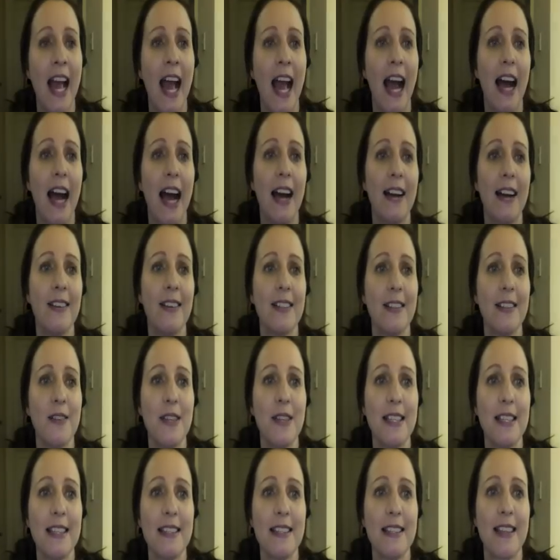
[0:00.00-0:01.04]
So
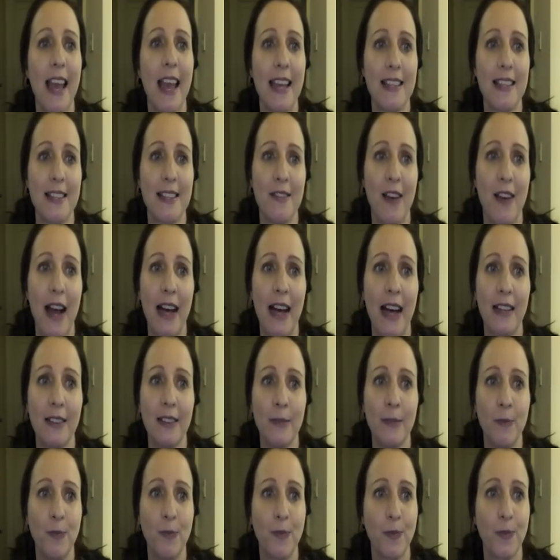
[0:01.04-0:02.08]
this is Gates of
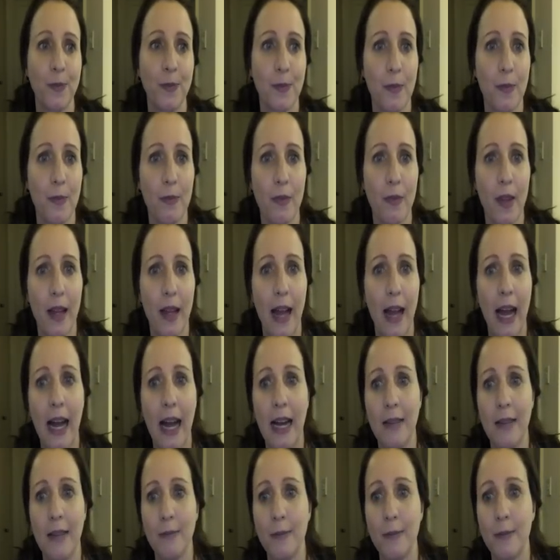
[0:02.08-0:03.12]
Hell,
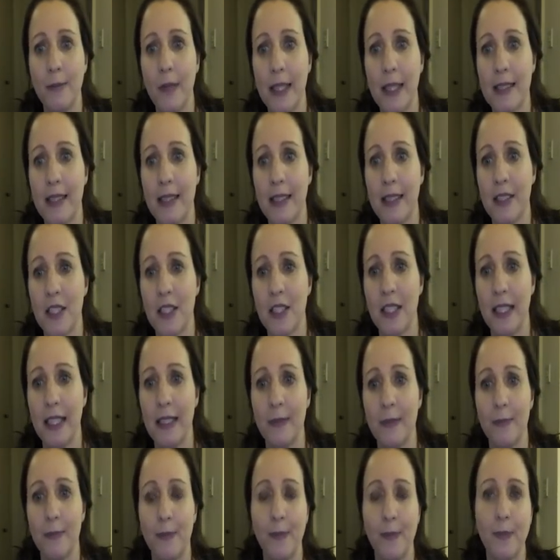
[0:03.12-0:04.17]

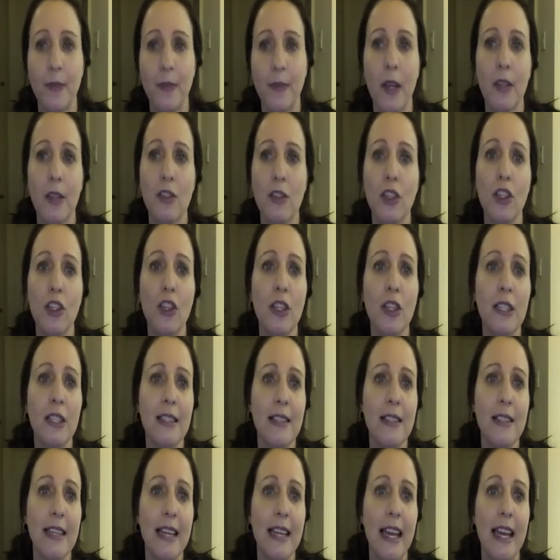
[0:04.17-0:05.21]
essentially. So you can
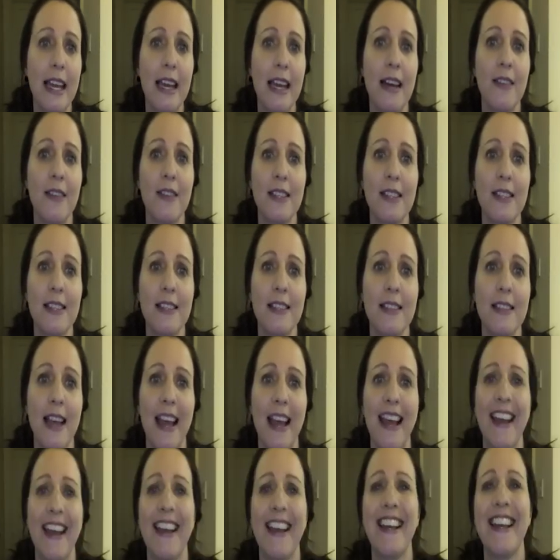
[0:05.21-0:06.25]
see here, this is a
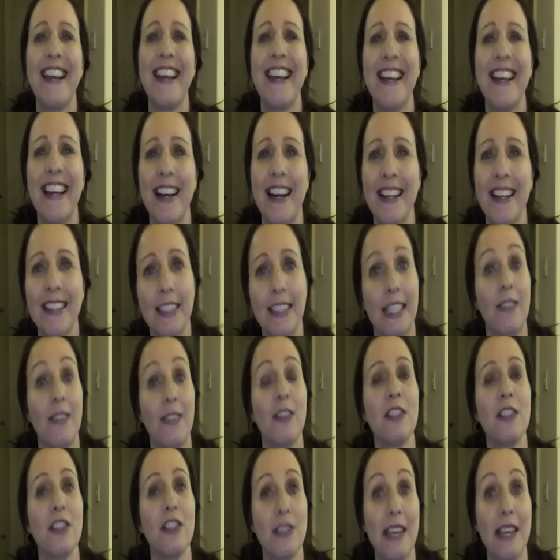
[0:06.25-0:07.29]

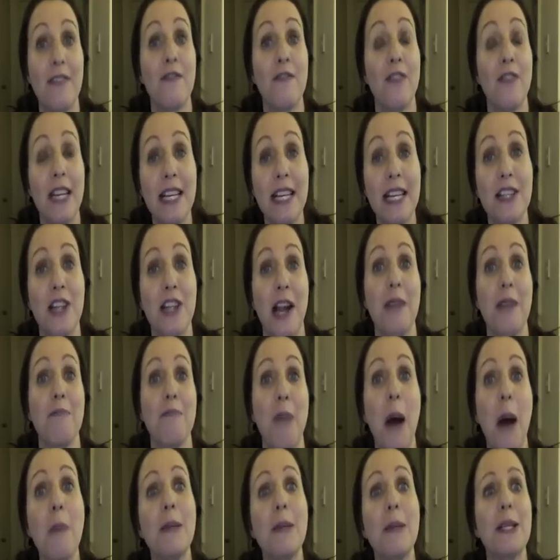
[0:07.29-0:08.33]
finished and
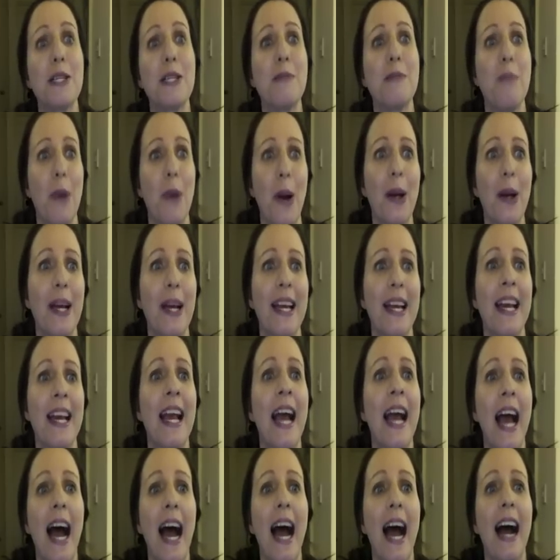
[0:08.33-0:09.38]
published book.
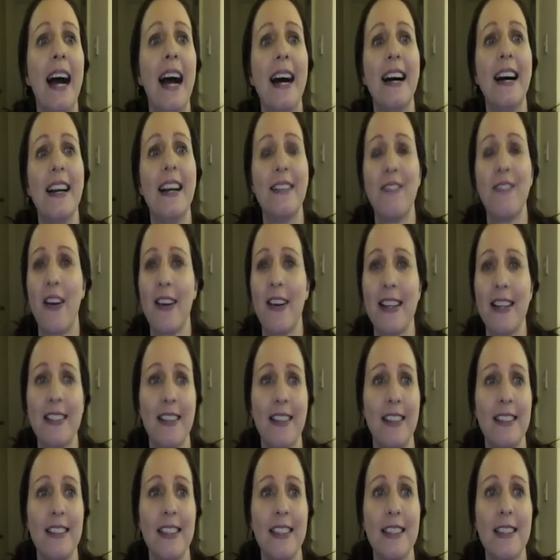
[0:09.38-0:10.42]
Very
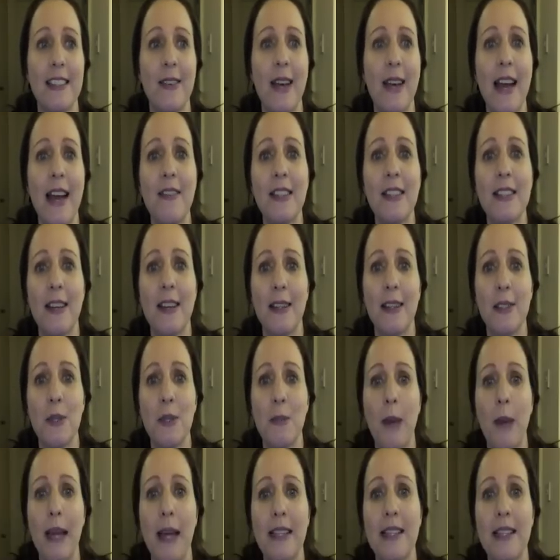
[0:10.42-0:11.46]
exciting. So I have a title
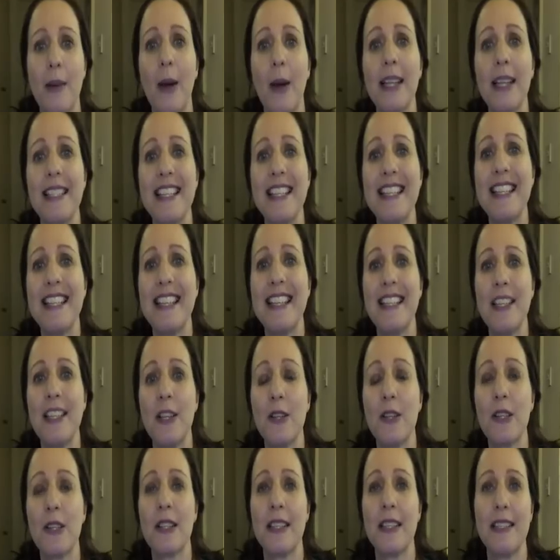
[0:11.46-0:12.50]
page. Now I didn't
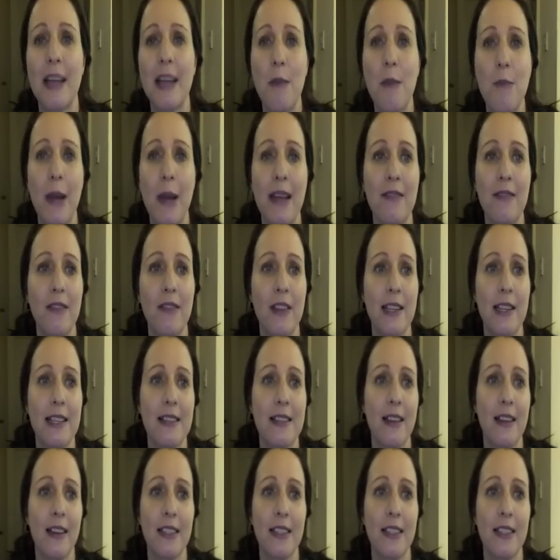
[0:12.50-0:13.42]
use the template for this.